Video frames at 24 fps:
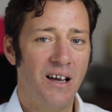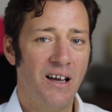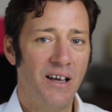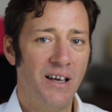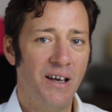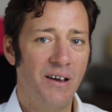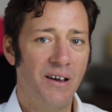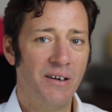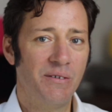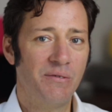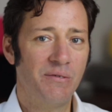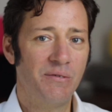
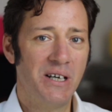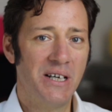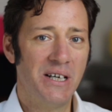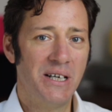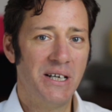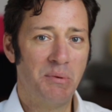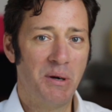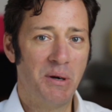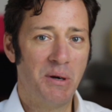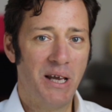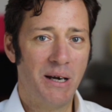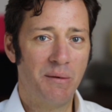I only
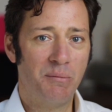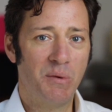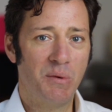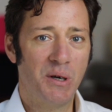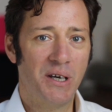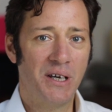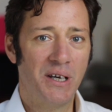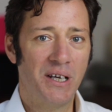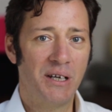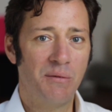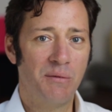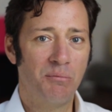really plan
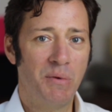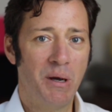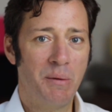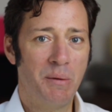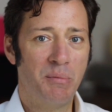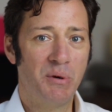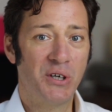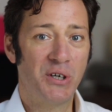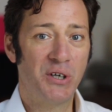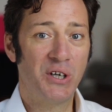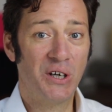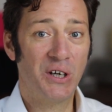
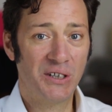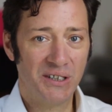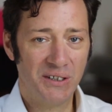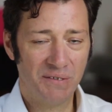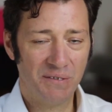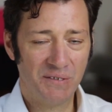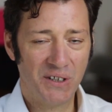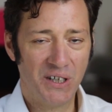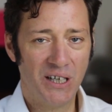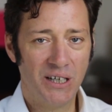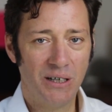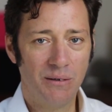my
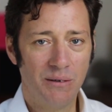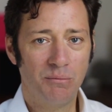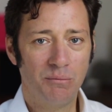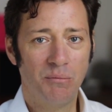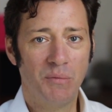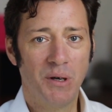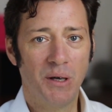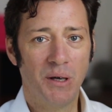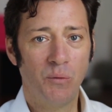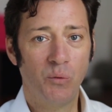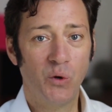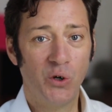productive
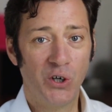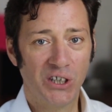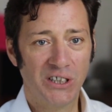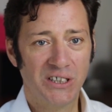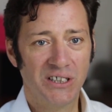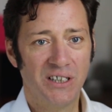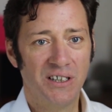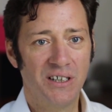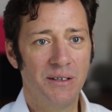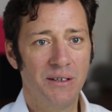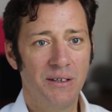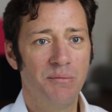time, my
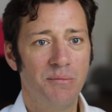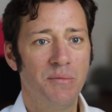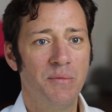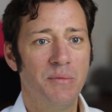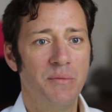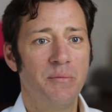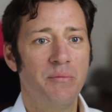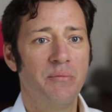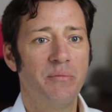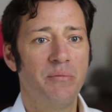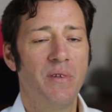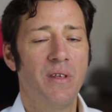work
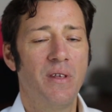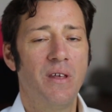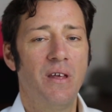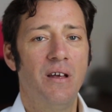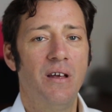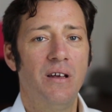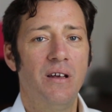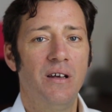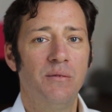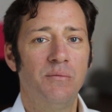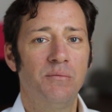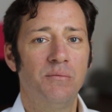time,
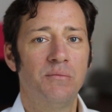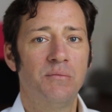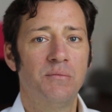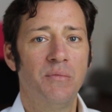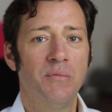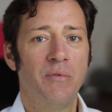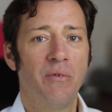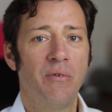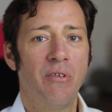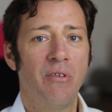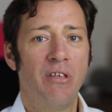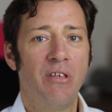
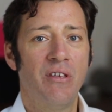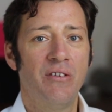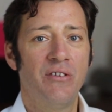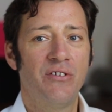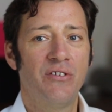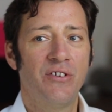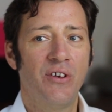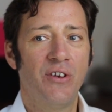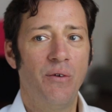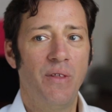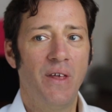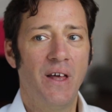um,
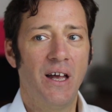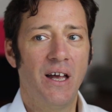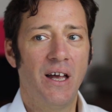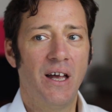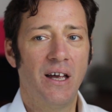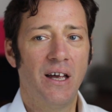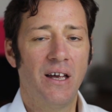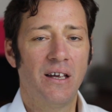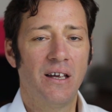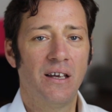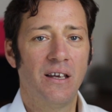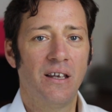so
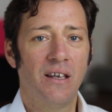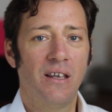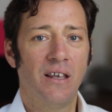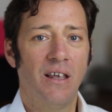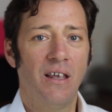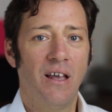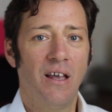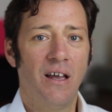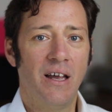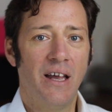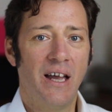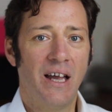that
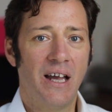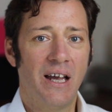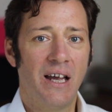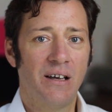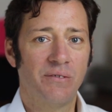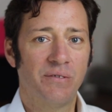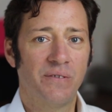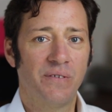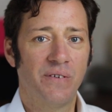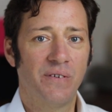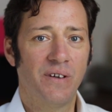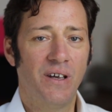I
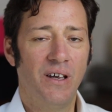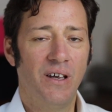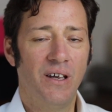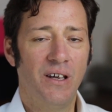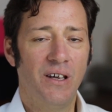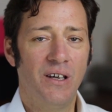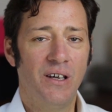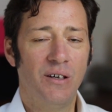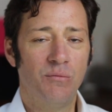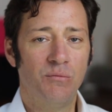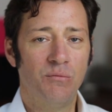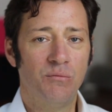have
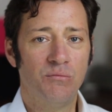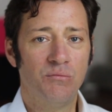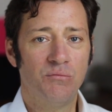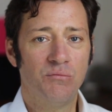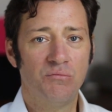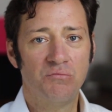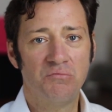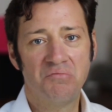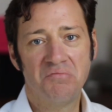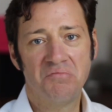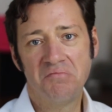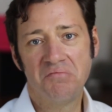
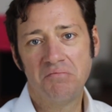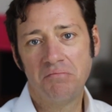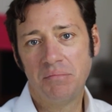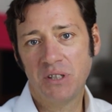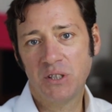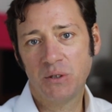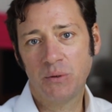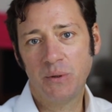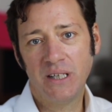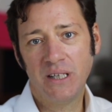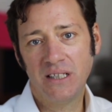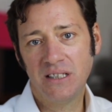
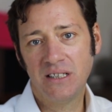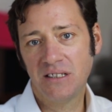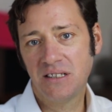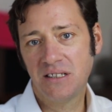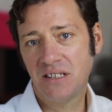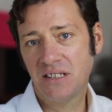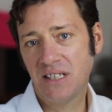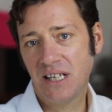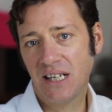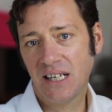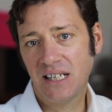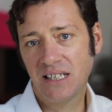
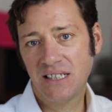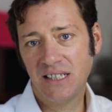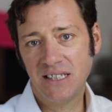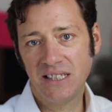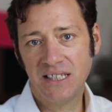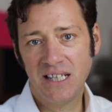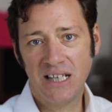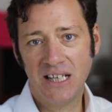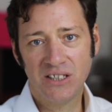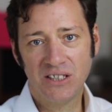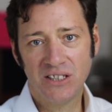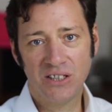between 6
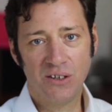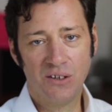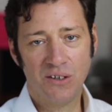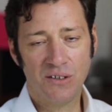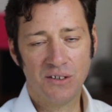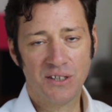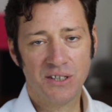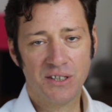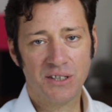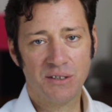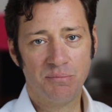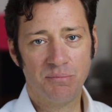and 10
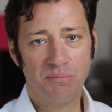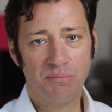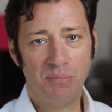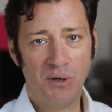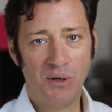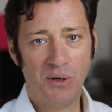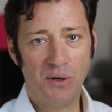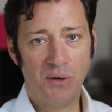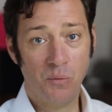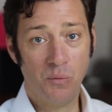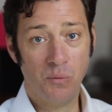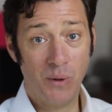slots
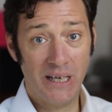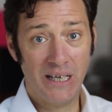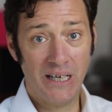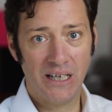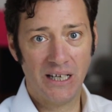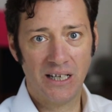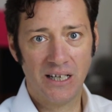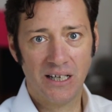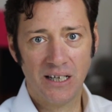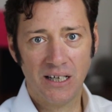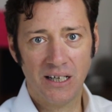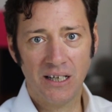per
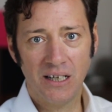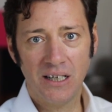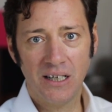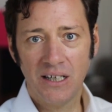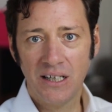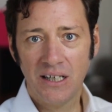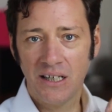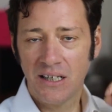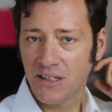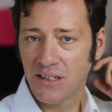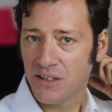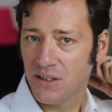week
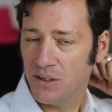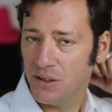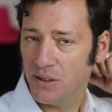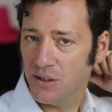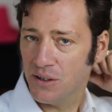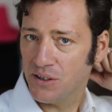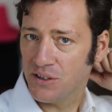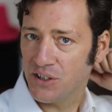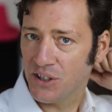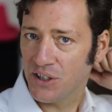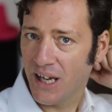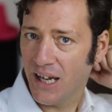
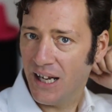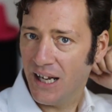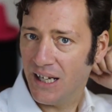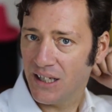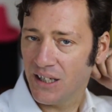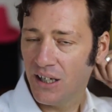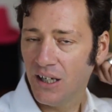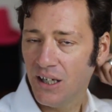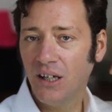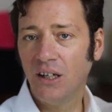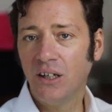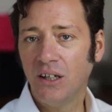to
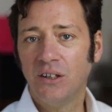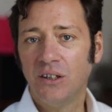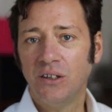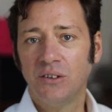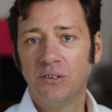get